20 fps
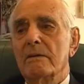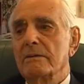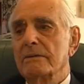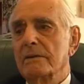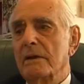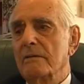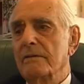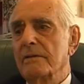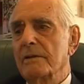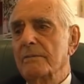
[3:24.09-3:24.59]

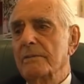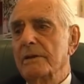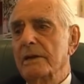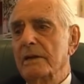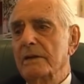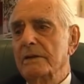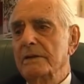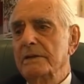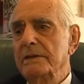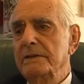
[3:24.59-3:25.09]
Go to the
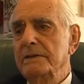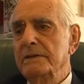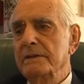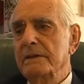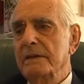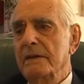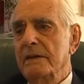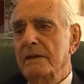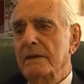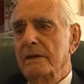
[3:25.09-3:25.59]
Middle East.
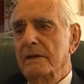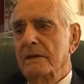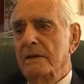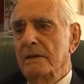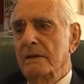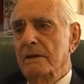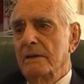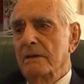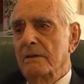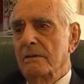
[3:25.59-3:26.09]

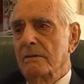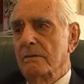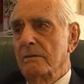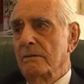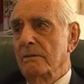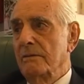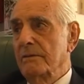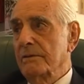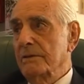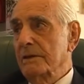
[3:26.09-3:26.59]

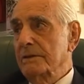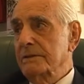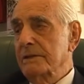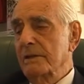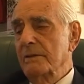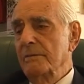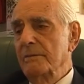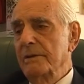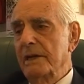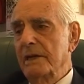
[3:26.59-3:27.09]
We got to
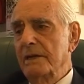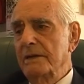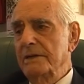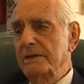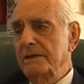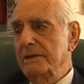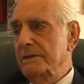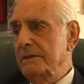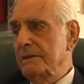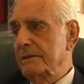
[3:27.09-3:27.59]
the Middle
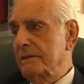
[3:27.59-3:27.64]
East.